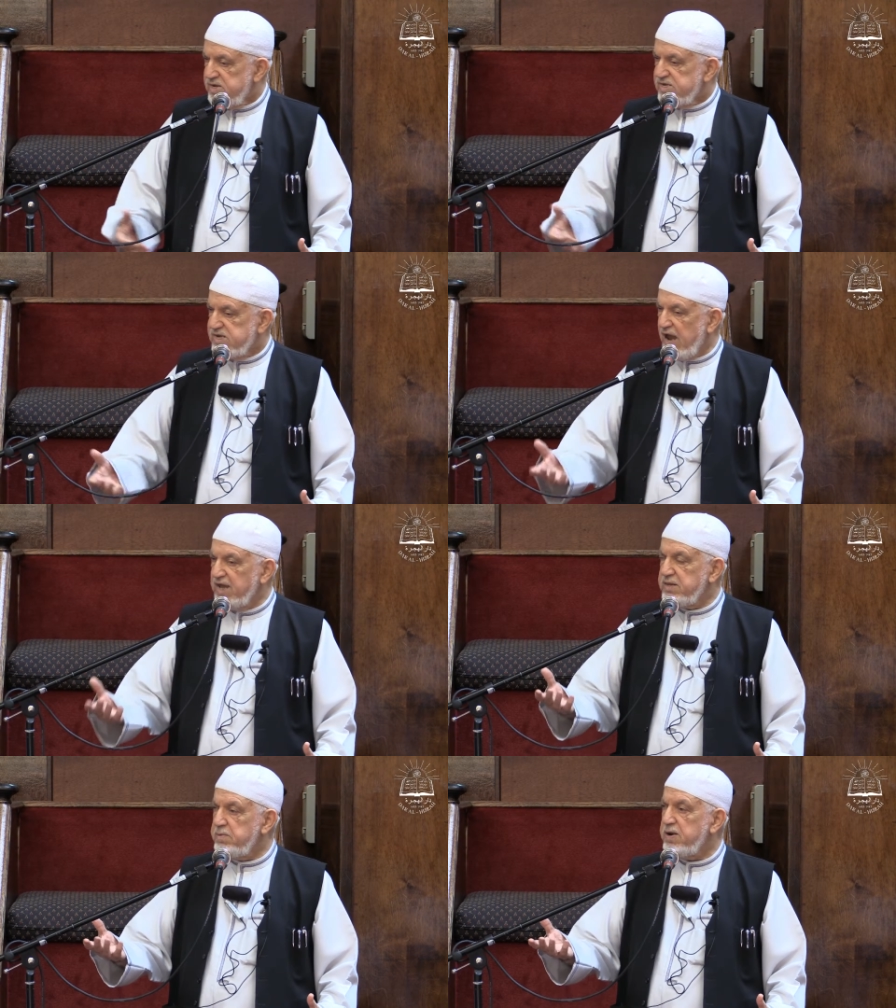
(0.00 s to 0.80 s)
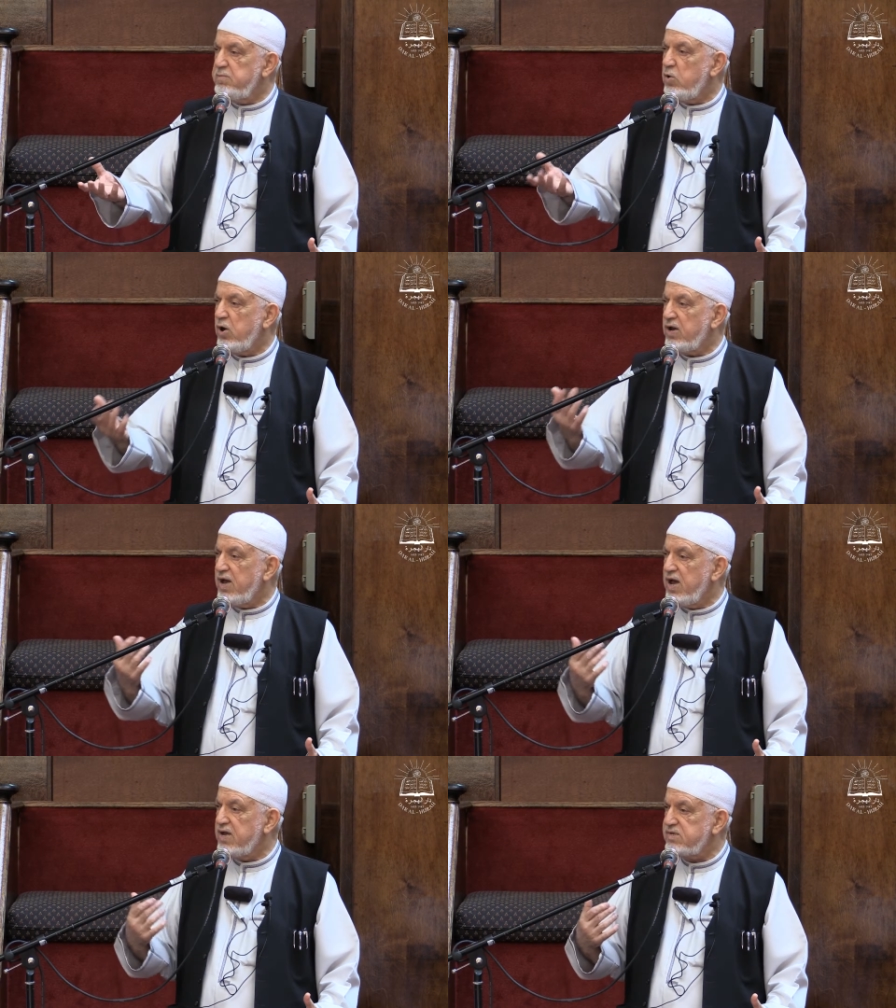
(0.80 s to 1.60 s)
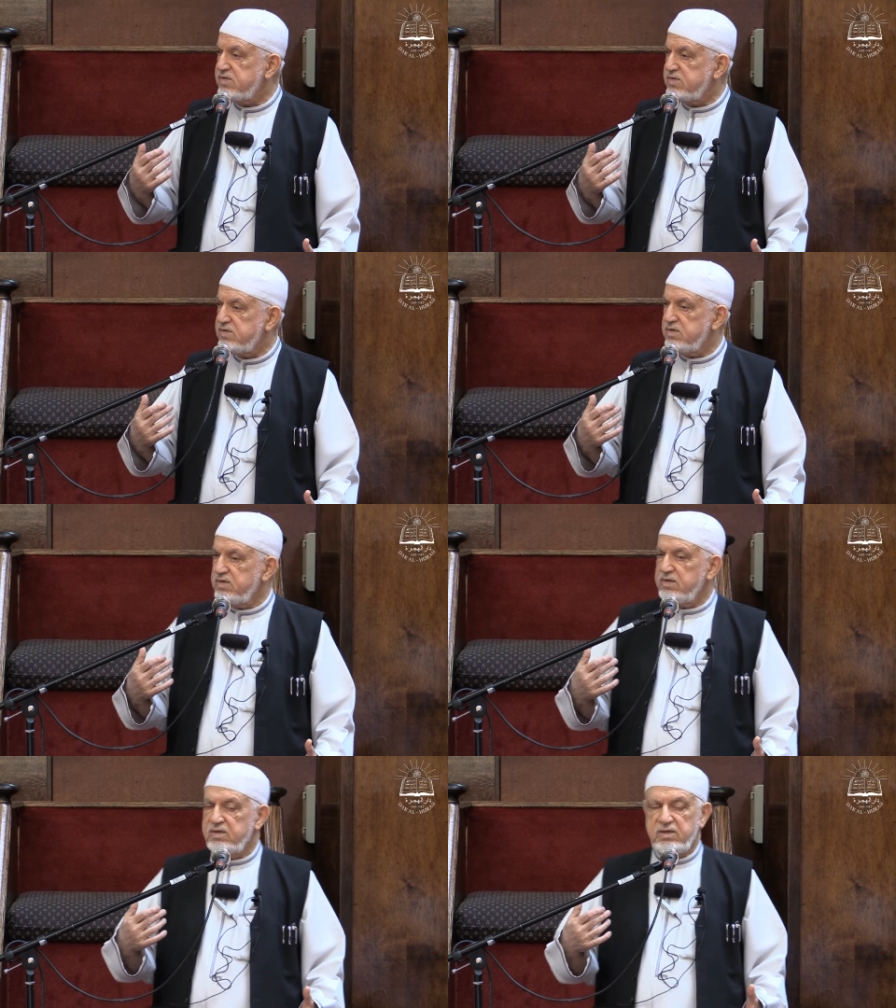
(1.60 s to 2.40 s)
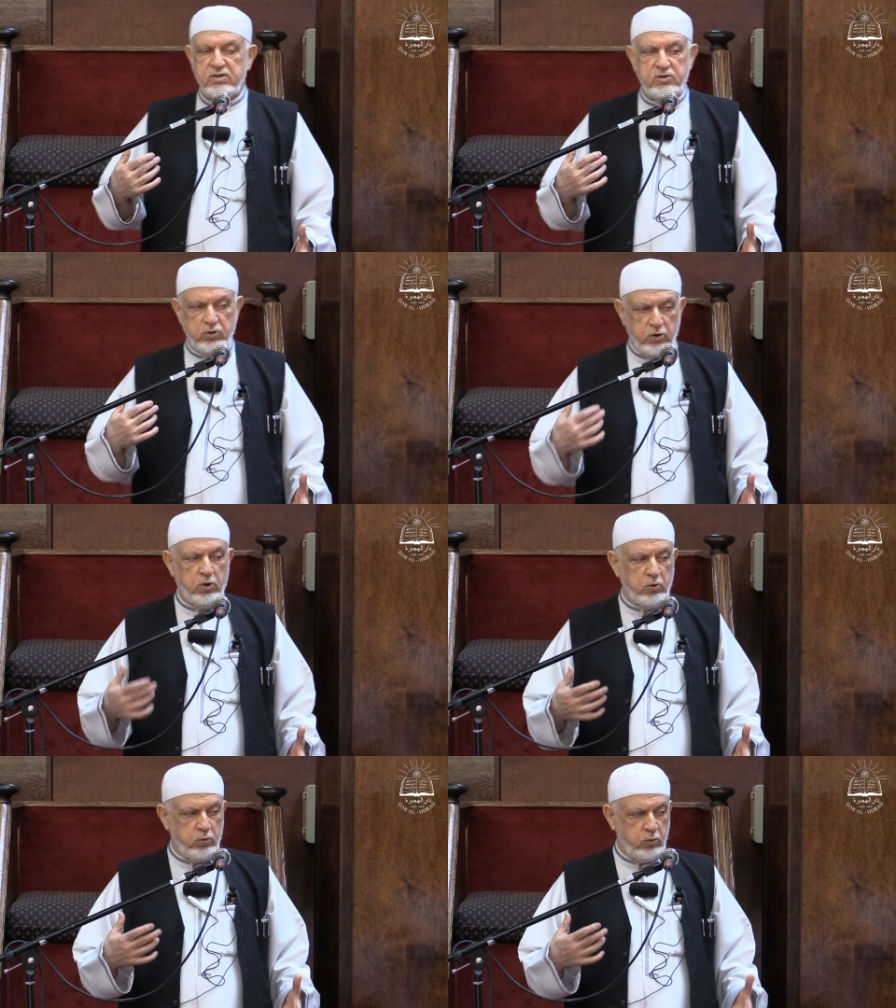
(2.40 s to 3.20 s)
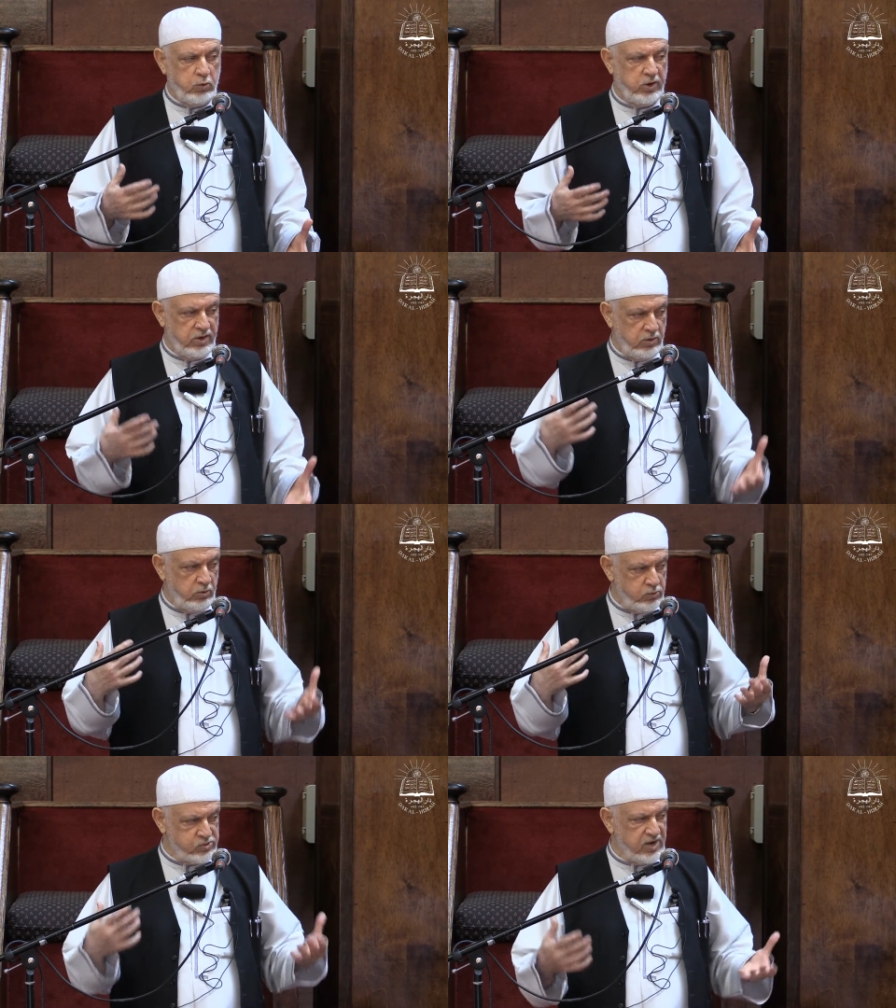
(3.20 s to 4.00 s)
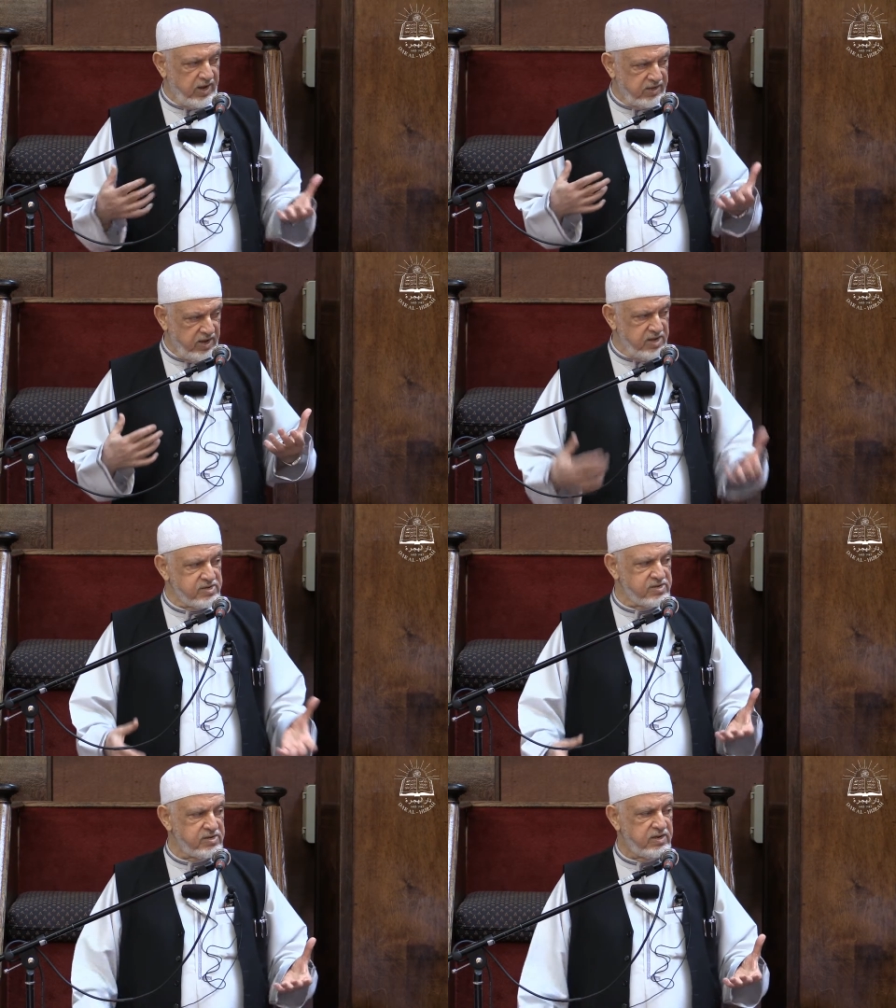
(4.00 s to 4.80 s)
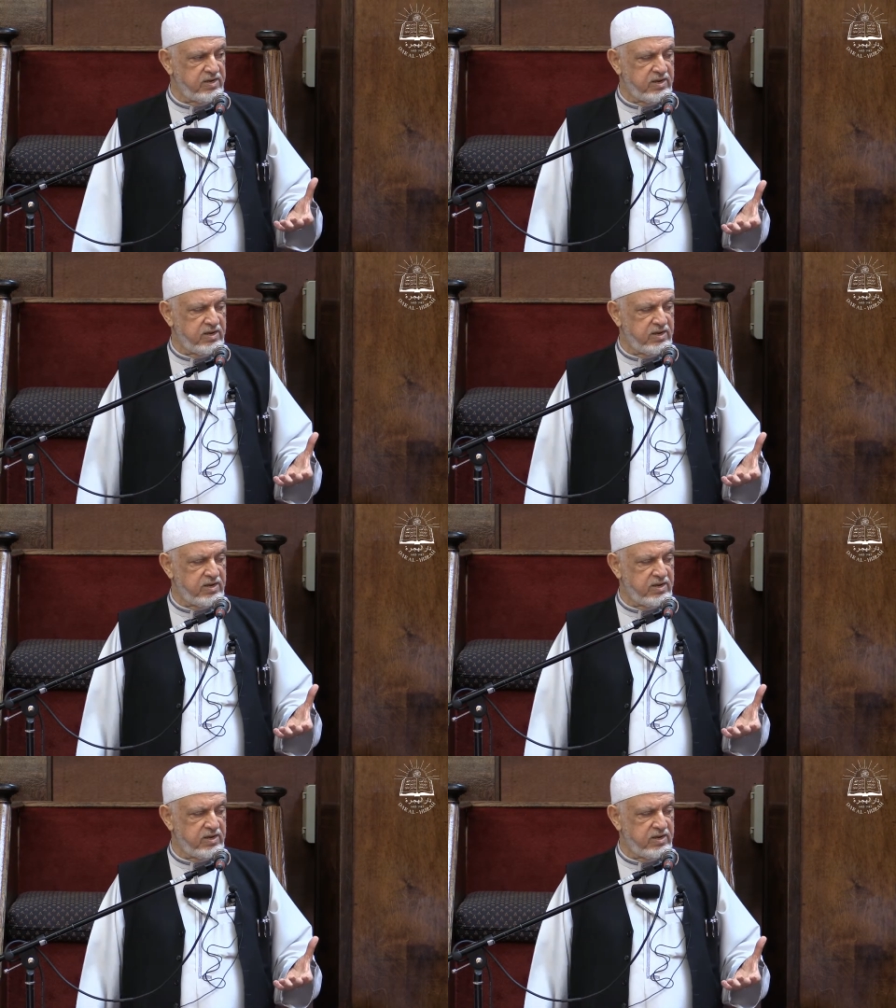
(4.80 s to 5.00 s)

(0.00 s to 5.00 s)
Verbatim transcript: Sa'd ibn Waqas you know who, who Saad is?